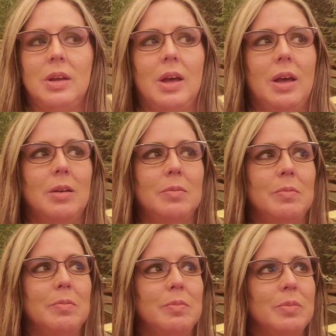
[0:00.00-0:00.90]
Um,
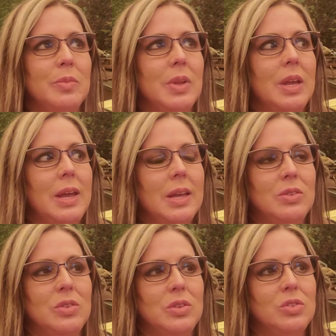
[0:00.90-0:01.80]
and
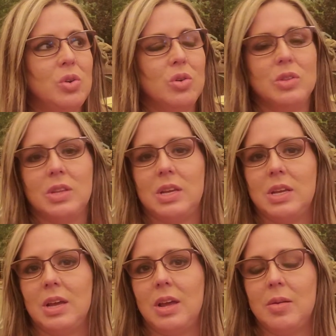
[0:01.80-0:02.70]

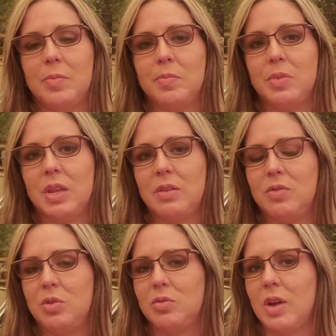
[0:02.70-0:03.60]
certainly um, if
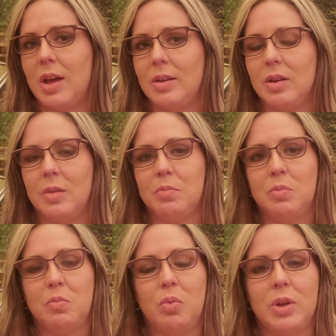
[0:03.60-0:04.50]
you've got
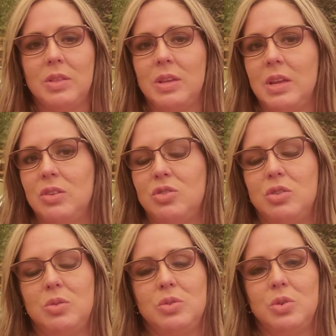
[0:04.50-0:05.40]
breathing
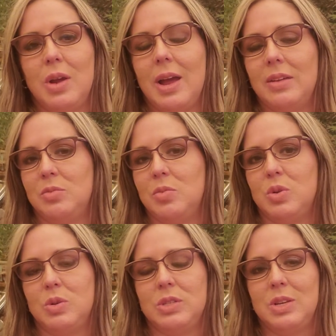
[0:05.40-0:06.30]
issues or asthma
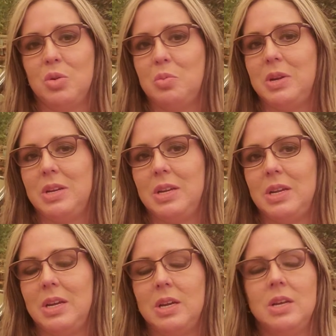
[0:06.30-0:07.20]
or
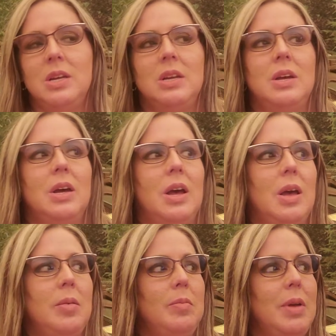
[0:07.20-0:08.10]
COPD,
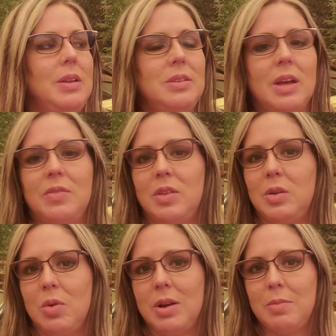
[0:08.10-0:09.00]
um, I definitely
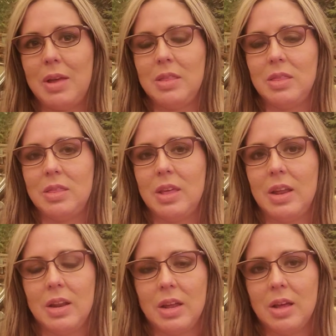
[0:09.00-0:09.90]
recommend
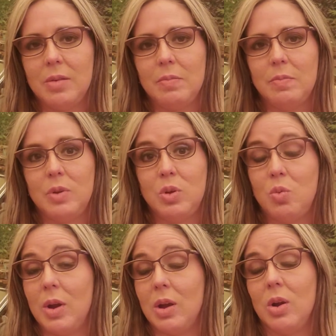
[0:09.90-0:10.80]
that um, you
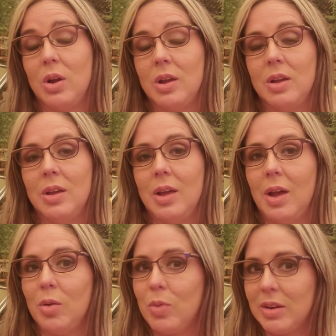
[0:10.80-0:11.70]
wear
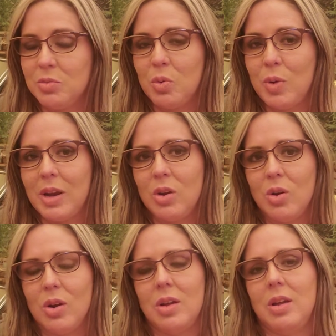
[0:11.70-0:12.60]
a respirator